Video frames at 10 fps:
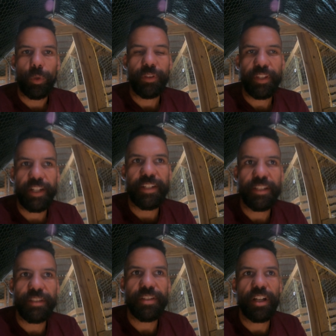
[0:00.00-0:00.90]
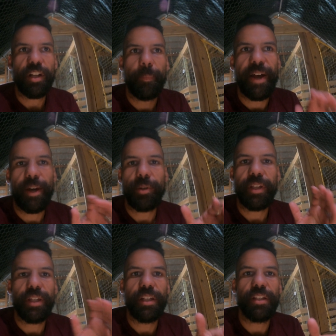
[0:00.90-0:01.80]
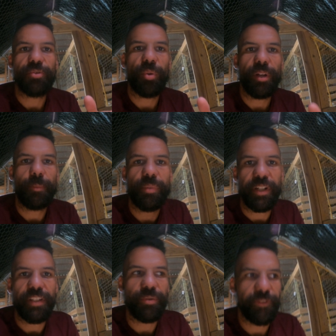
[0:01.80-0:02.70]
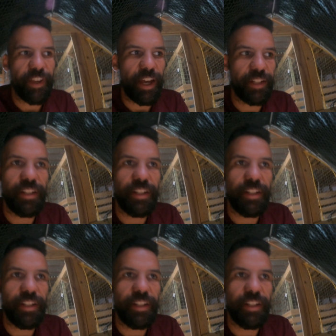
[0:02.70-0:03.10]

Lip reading: One thing I didn't talk about is what breeds we've got